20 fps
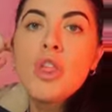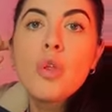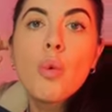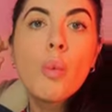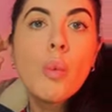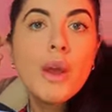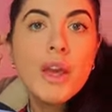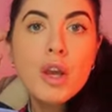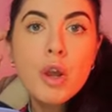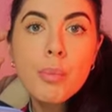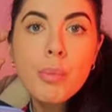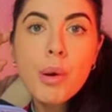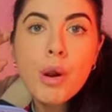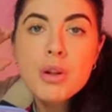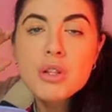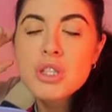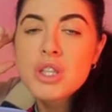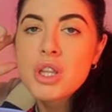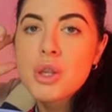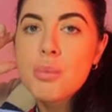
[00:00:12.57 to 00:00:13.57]
the weaker
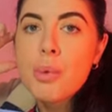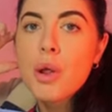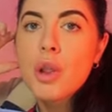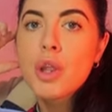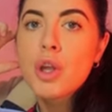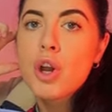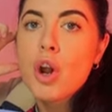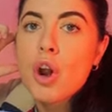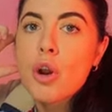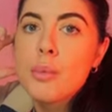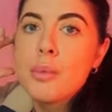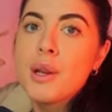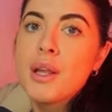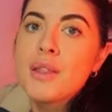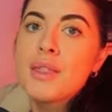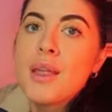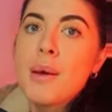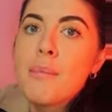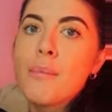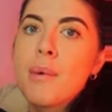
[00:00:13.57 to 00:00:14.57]
parts of the
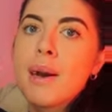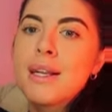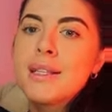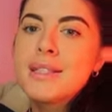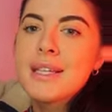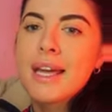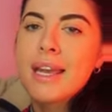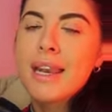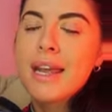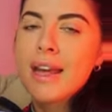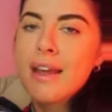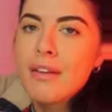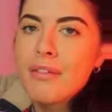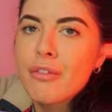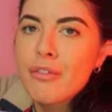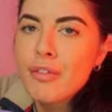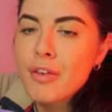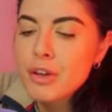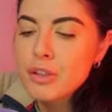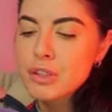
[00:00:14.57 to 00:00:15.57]
polycarbonate that might get hit
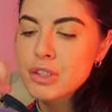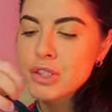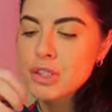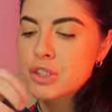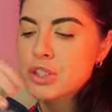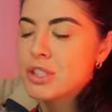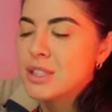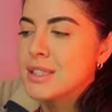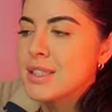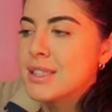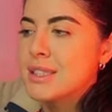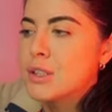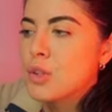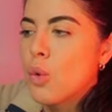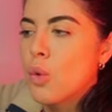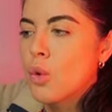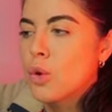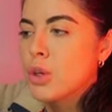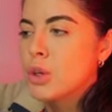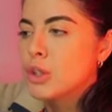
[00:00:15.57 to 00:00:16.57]
first, such as these
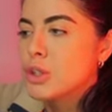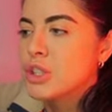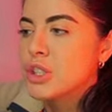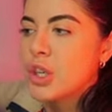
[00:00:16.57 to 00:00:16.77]
corners.